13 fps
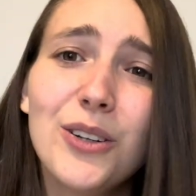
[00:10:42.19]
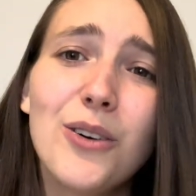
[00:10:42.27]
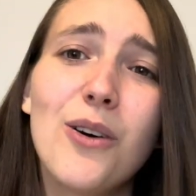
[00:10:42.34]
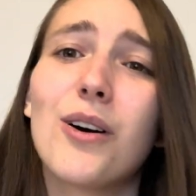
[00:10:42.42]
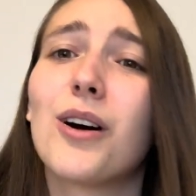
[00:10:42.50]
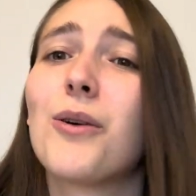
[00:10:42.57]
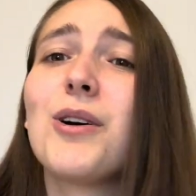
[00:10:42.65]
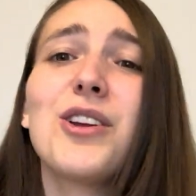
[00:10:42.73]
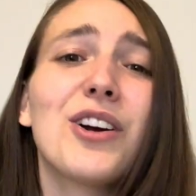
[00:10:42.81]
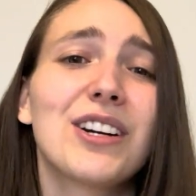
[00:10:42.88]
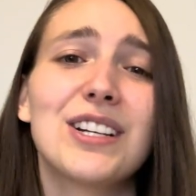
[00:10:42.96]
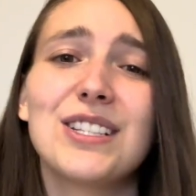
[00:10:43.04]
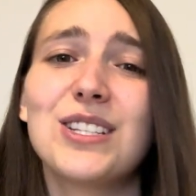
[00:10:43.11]
or what you're
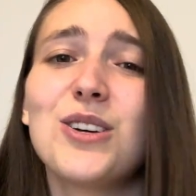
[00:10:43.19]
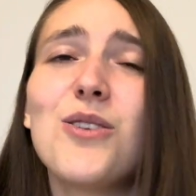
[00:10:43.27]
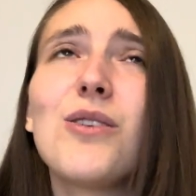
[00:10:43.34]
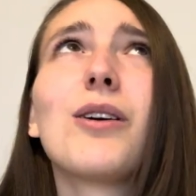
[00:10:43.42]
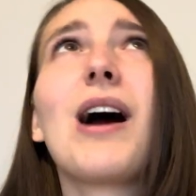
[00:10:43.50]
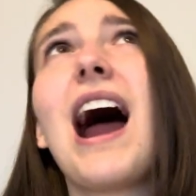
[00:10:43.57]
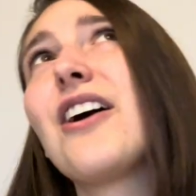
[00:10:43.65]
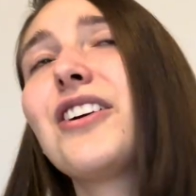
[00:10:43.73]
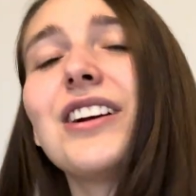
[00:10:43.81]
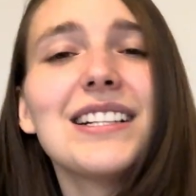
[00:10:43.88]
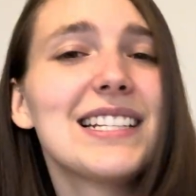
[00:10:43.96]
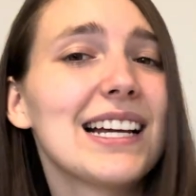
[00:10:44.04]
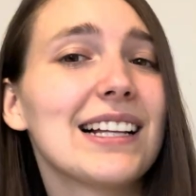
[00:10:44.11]
gonna do or how you're
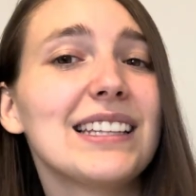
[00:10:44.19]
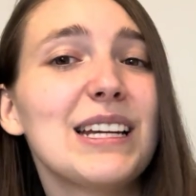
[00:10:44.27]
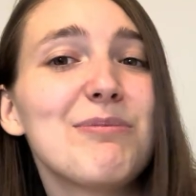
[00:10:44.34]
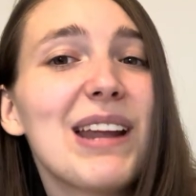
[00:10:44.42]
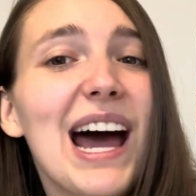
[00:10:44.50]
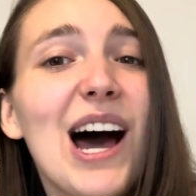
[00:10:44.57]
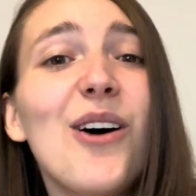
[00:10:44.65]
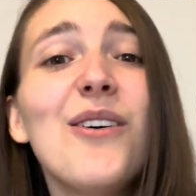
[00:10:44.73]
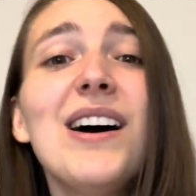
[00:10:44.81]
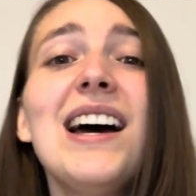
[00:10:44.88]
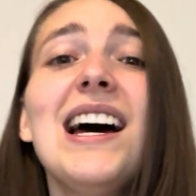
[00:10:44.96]
gonna take a leap now.